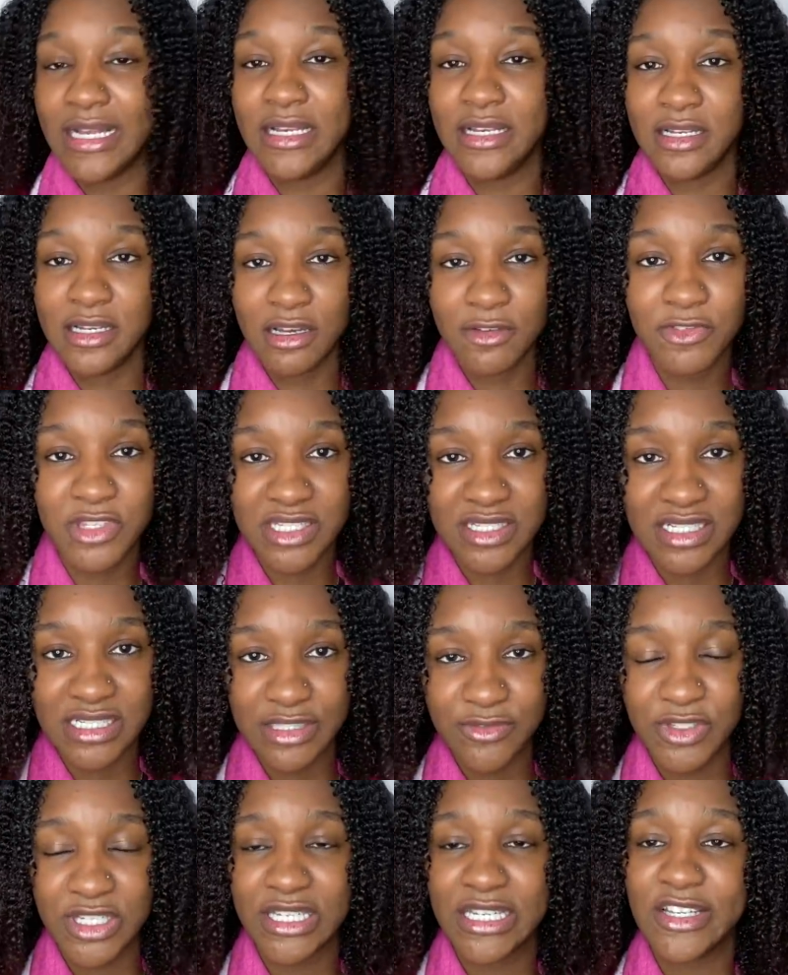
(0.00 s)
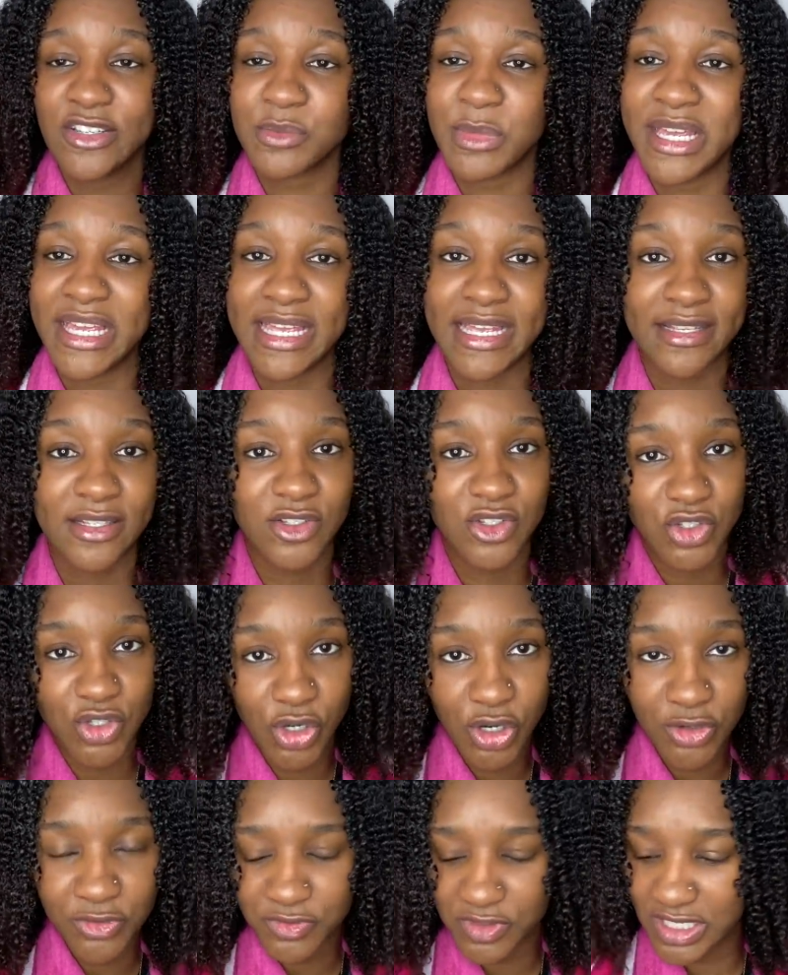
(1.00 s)
love this leave-in. It leaves my hair
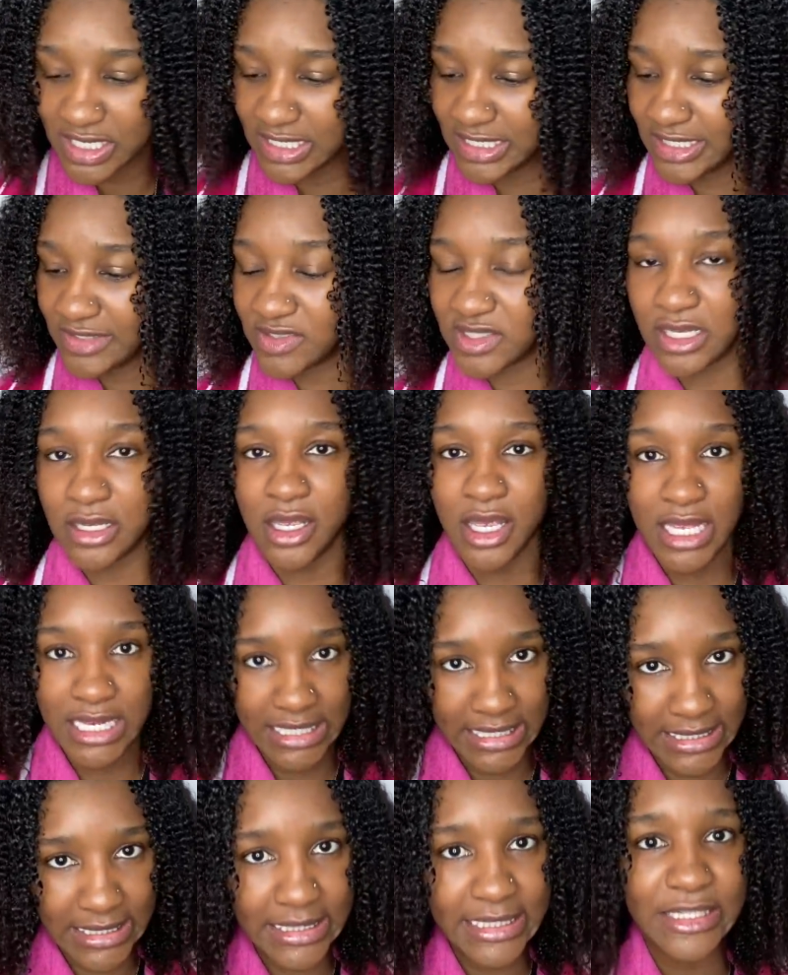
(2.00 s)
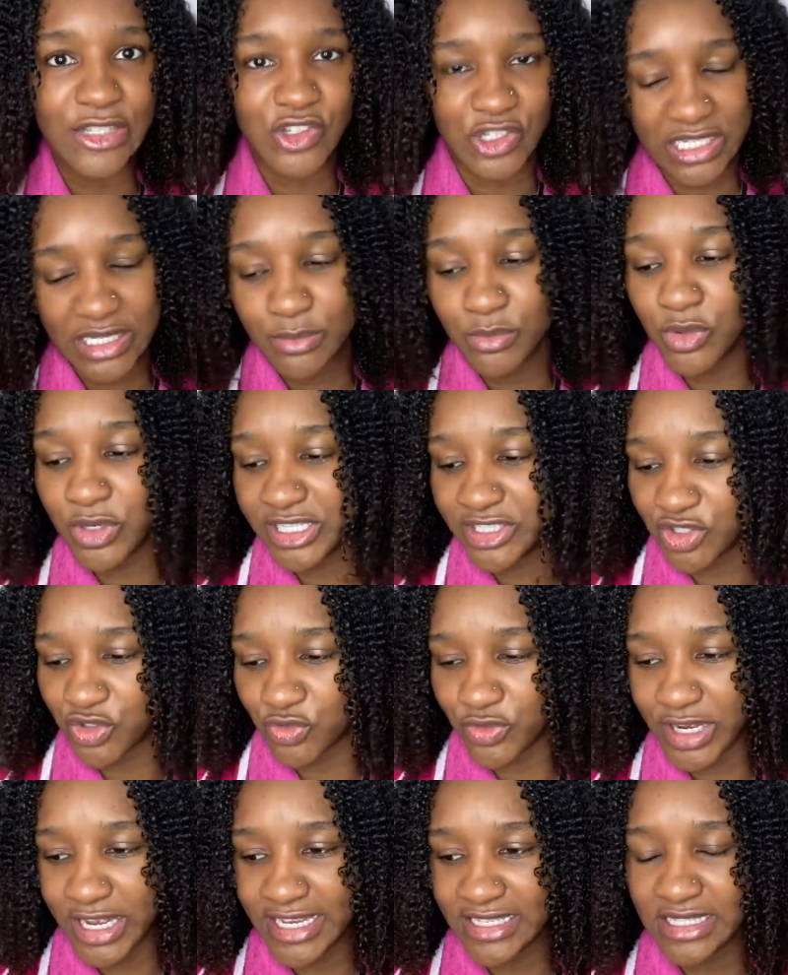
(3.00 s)
soft. It leaves it literally
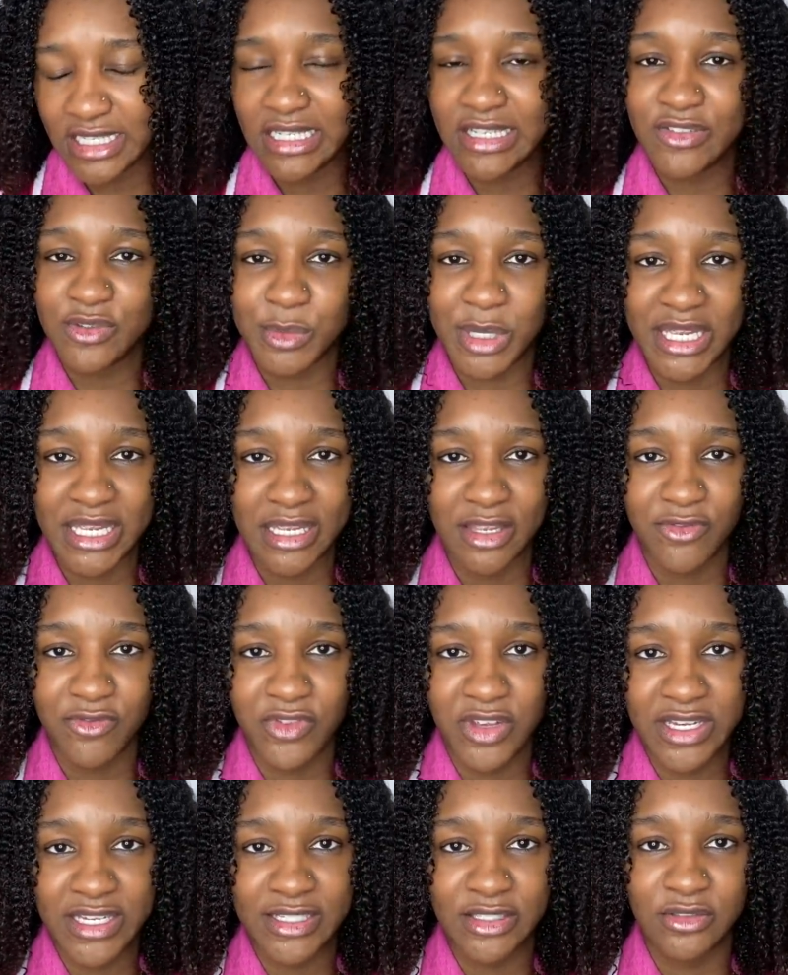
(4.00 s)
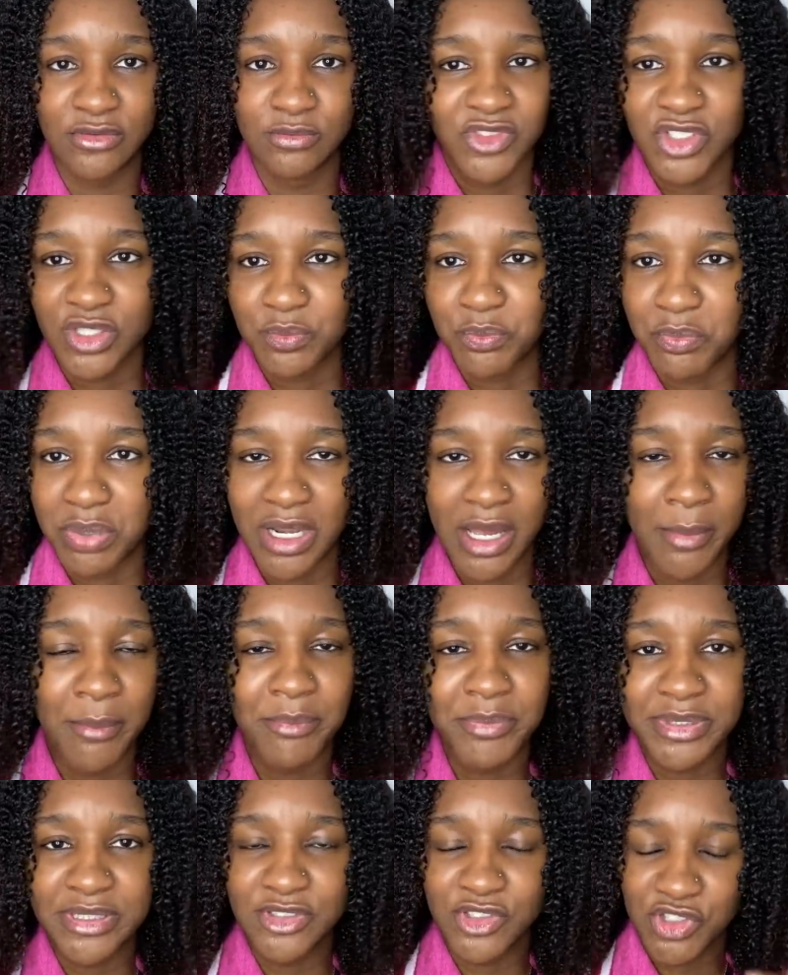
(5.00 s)
moisturized. It leaves my hair feeling just
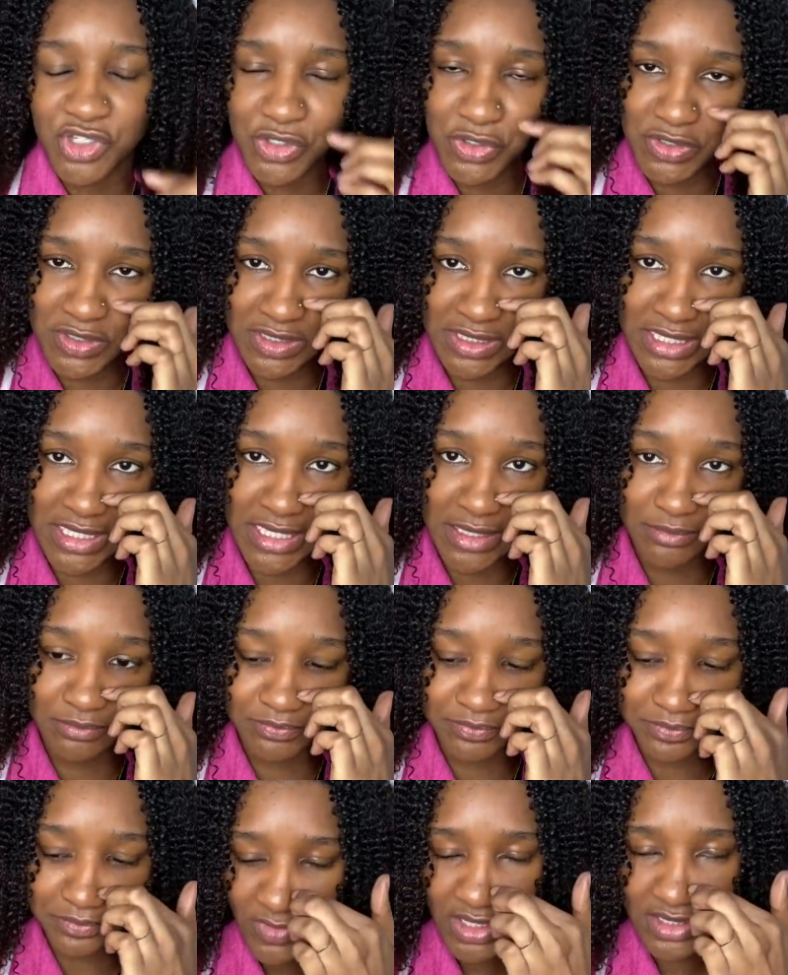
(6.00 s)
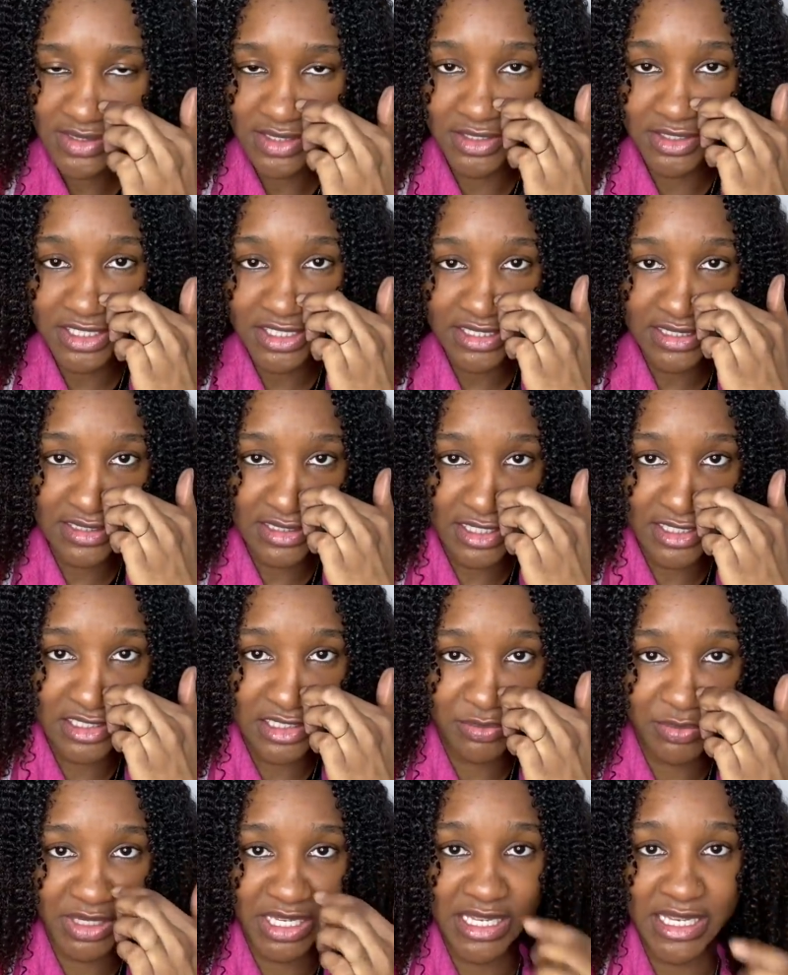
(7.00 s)
plump and juicy. So this is going
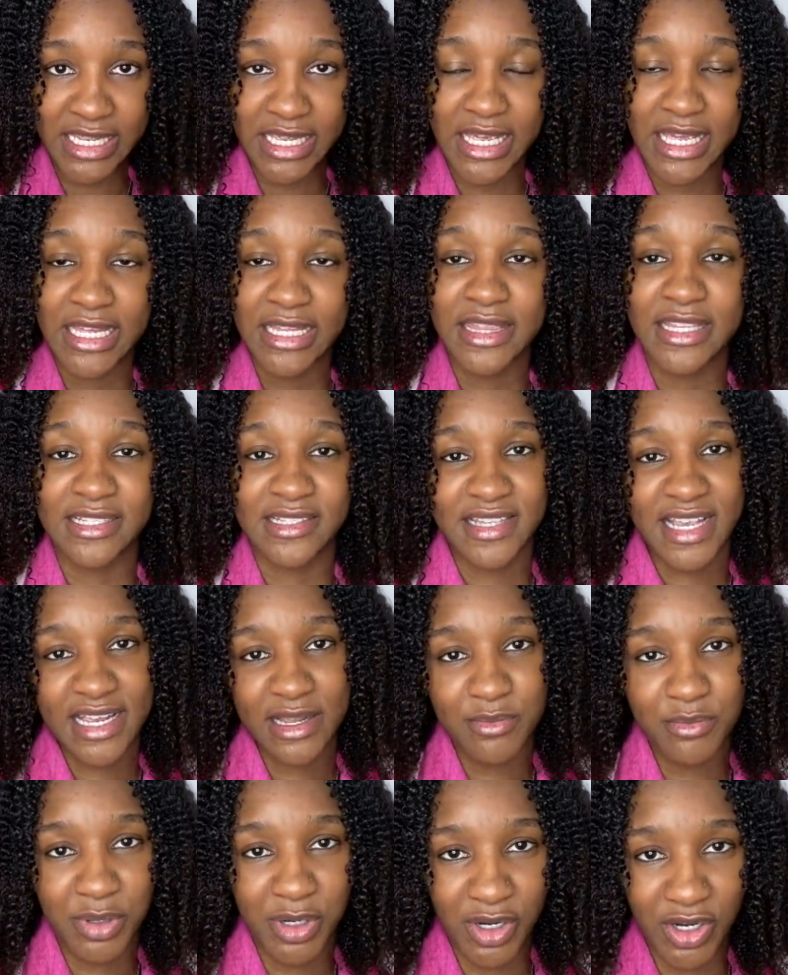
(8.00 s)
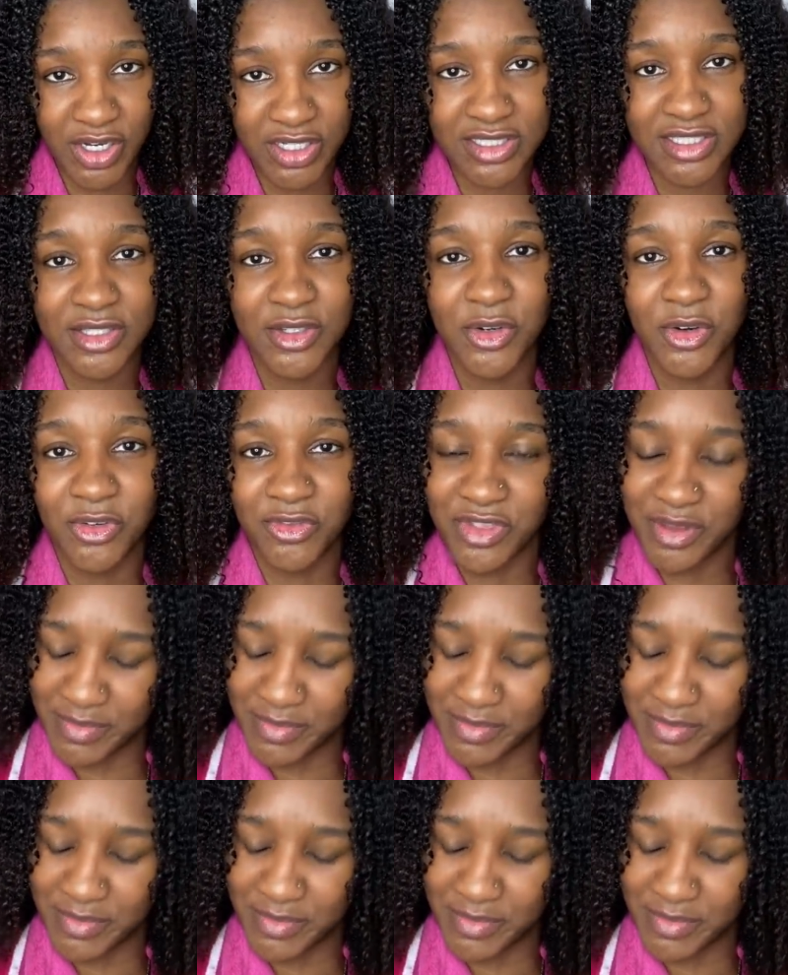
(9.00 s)
to be the second part of the